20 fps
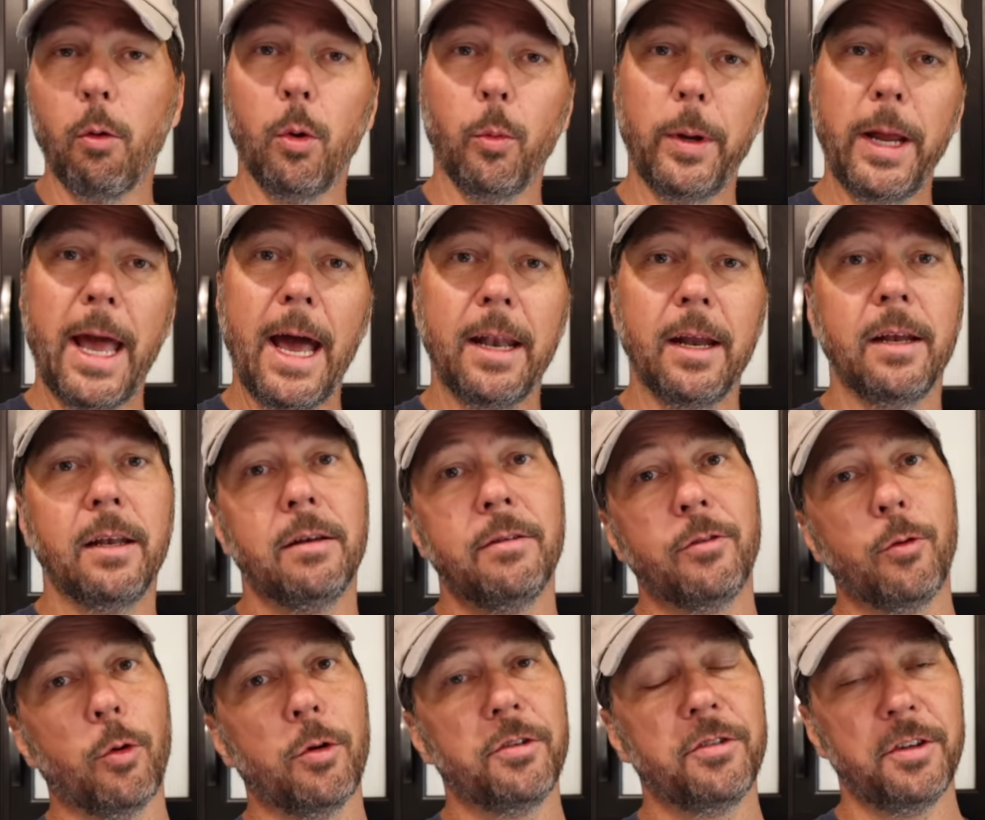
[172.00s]
when we had it and of
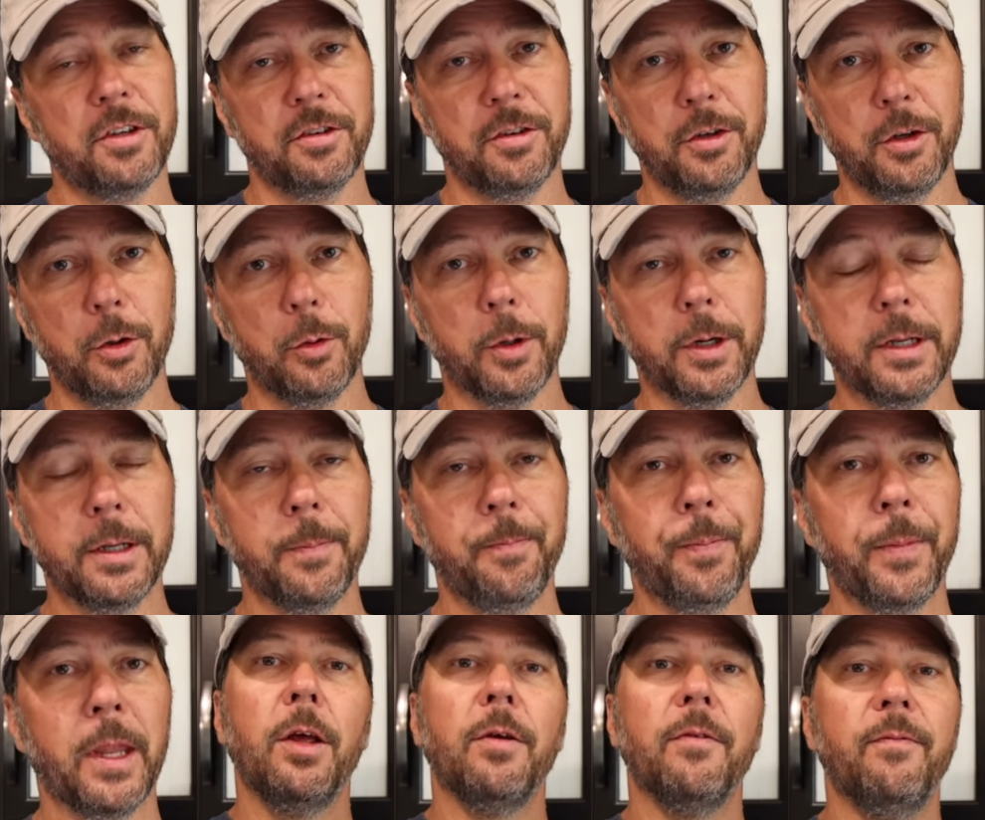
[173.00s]
course this new one.
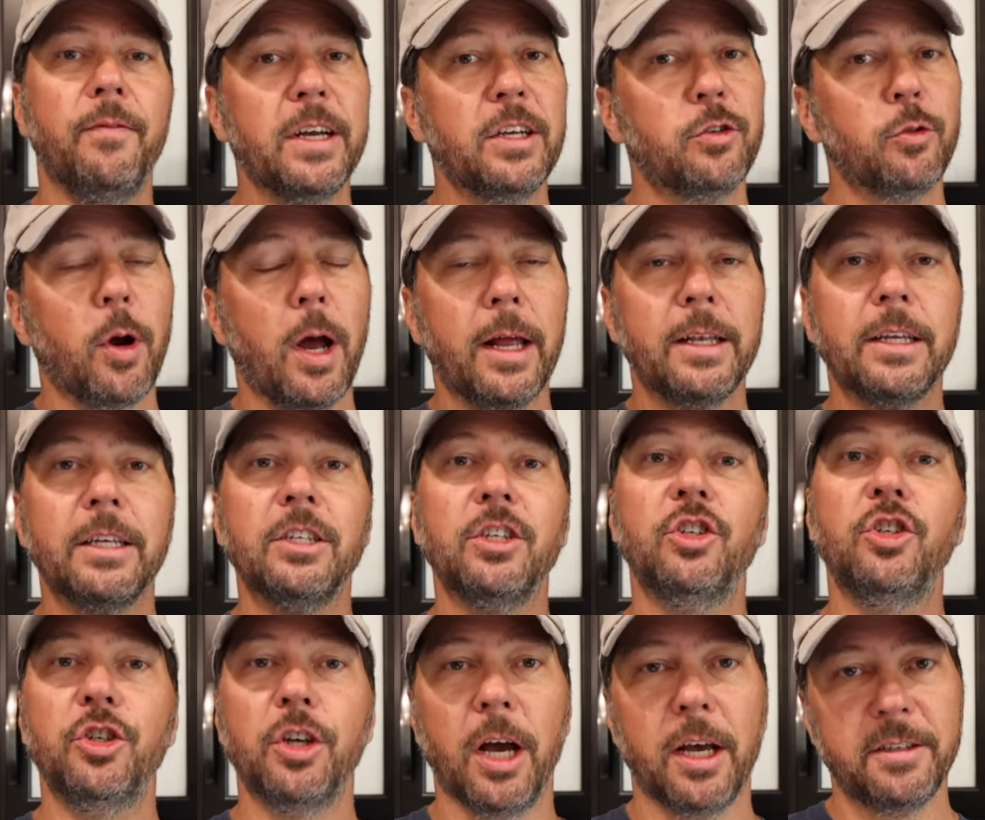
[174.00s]
Victron
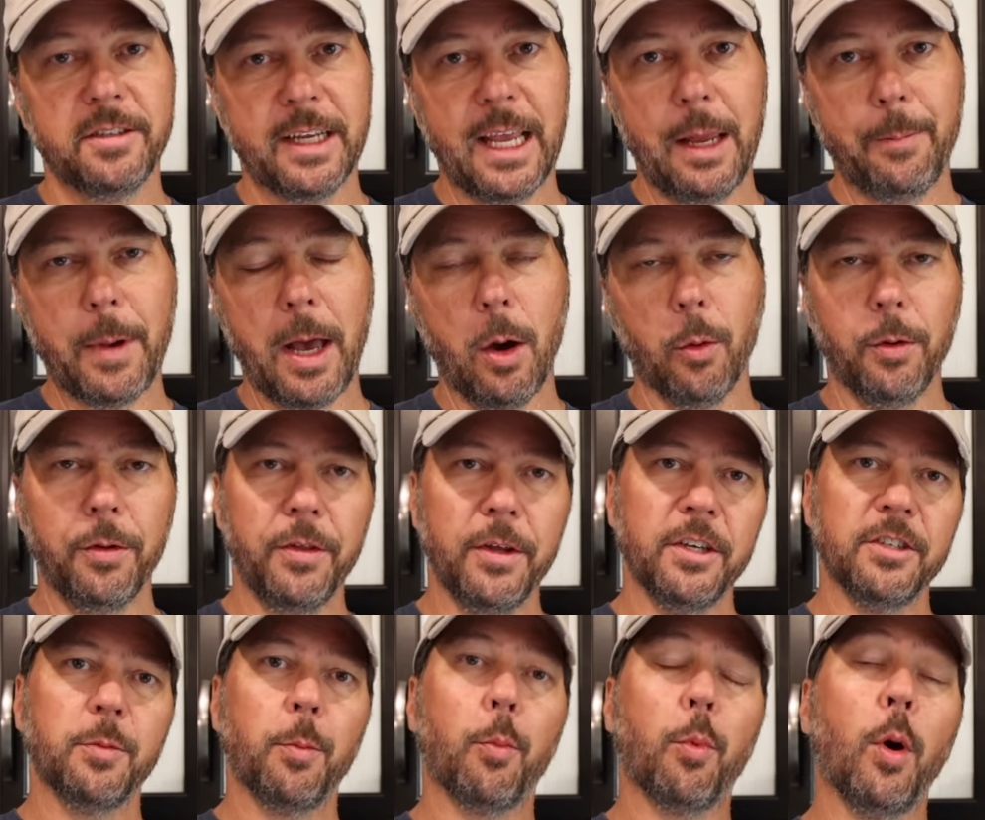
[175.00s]
just came out with
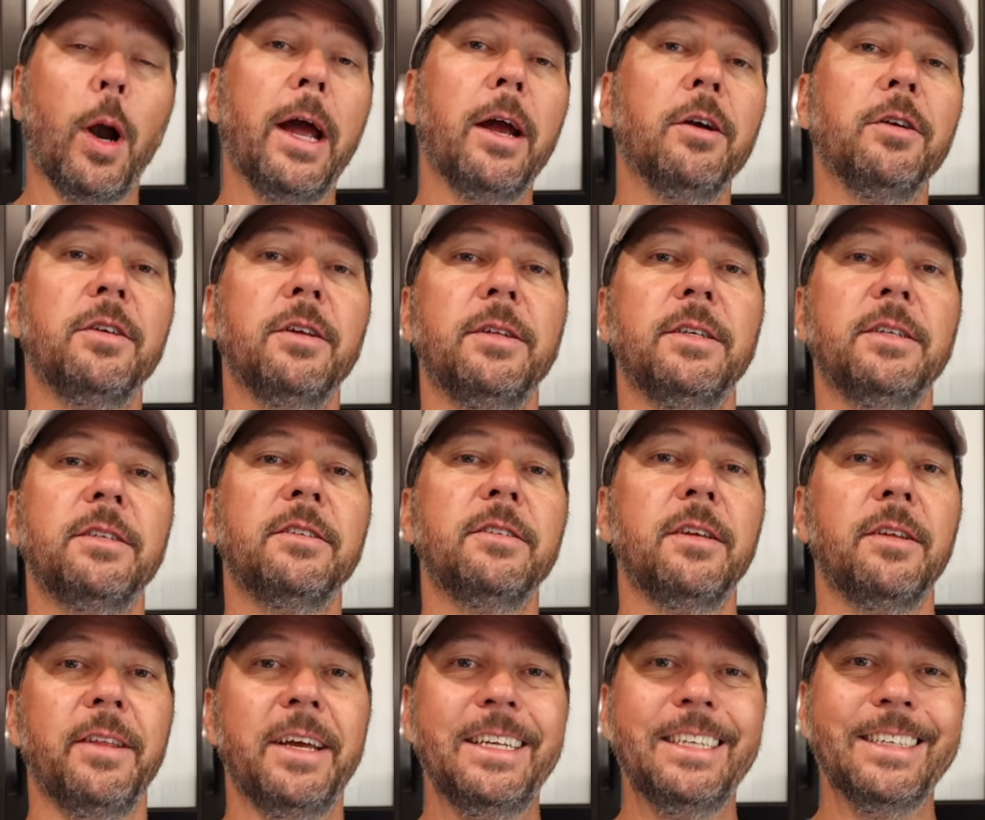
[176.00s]
this. Prior to this,
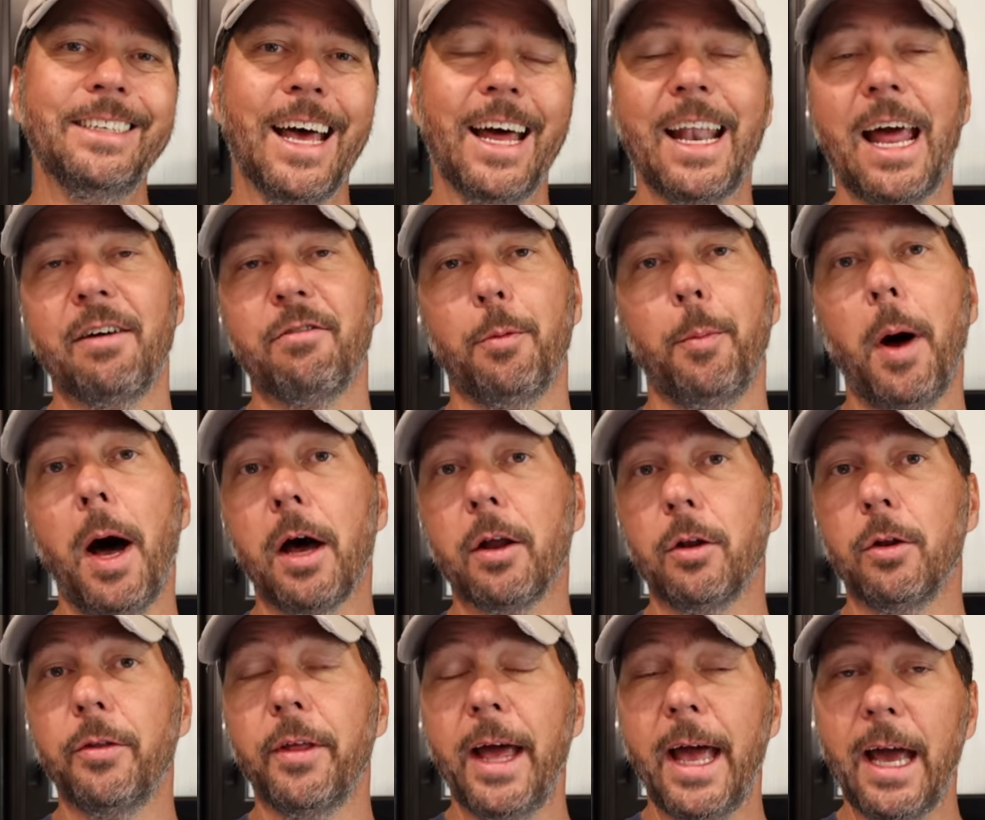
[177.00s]
they did not have a
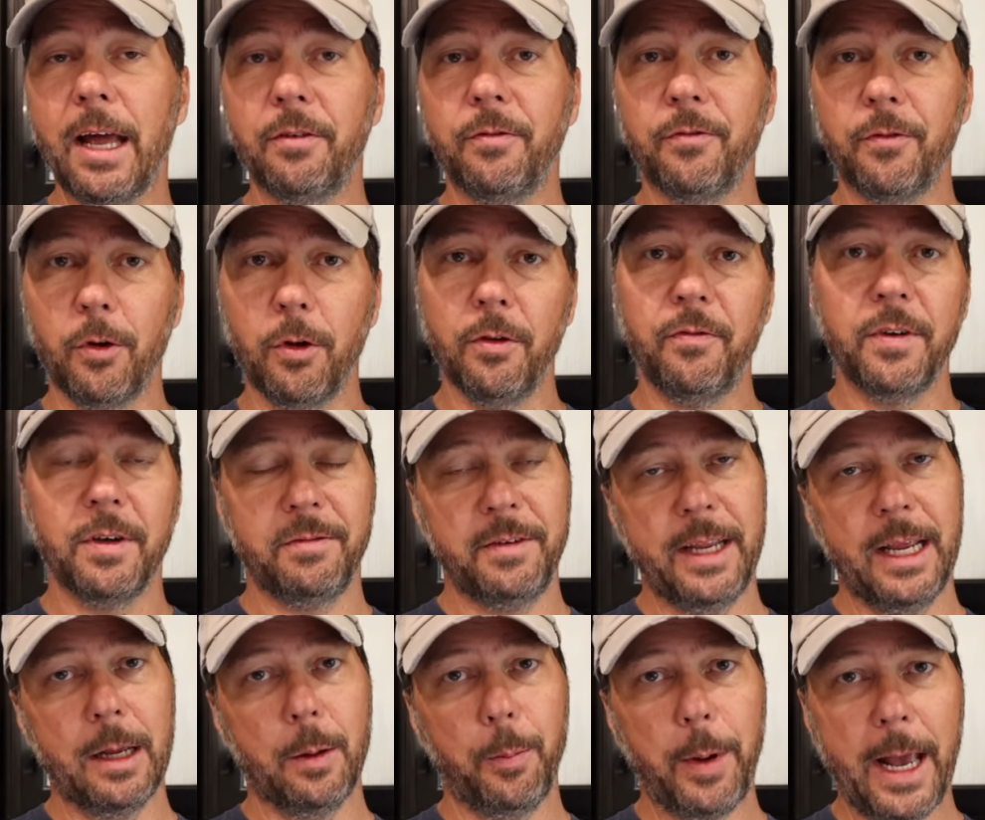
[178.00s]
model that had full
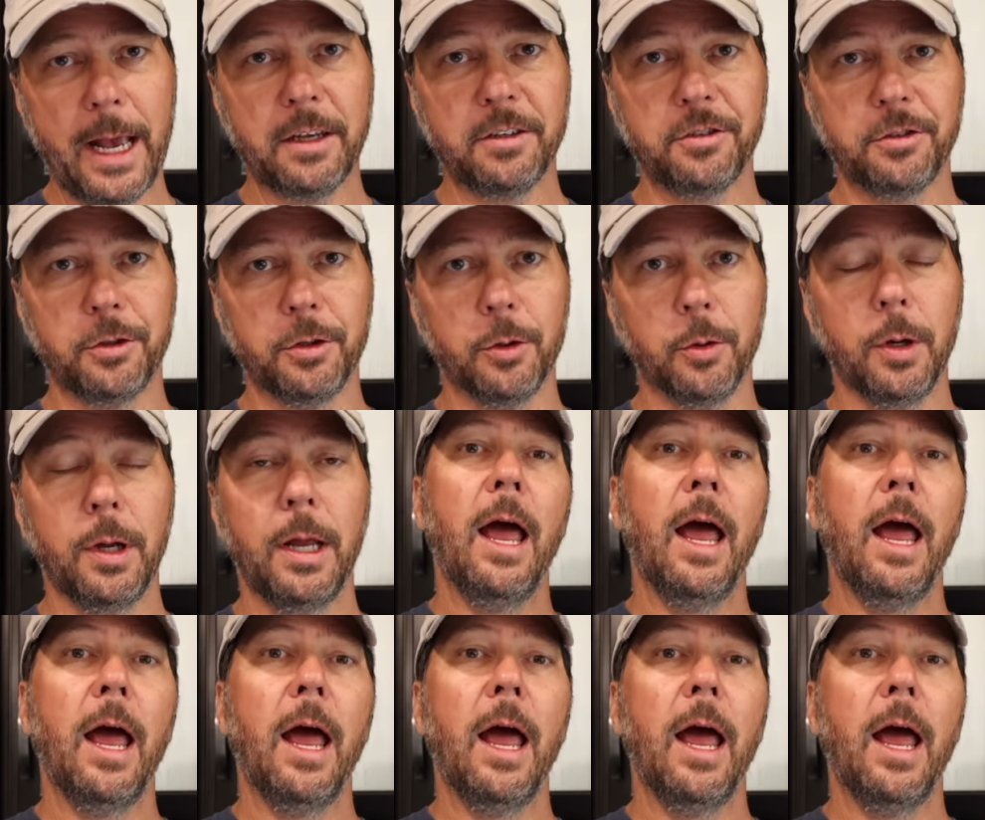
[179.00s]
50 amp pass-through.